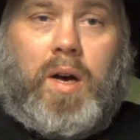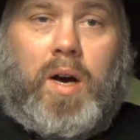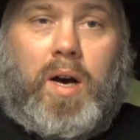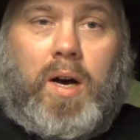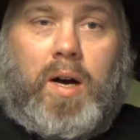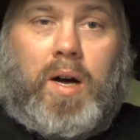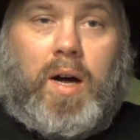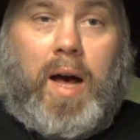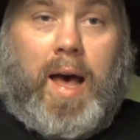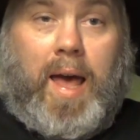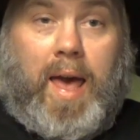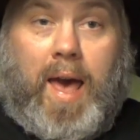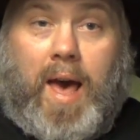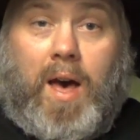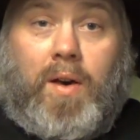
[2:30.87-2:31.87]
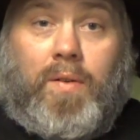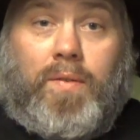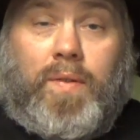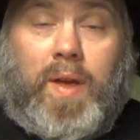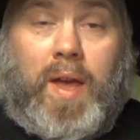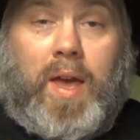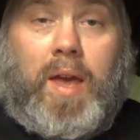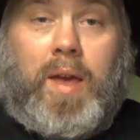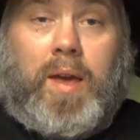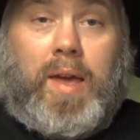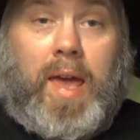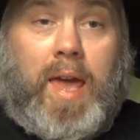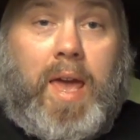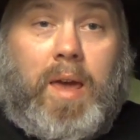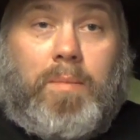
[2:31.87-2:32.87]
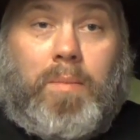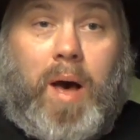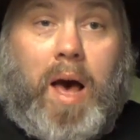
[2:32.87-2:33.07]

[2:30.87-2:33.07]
I have a game.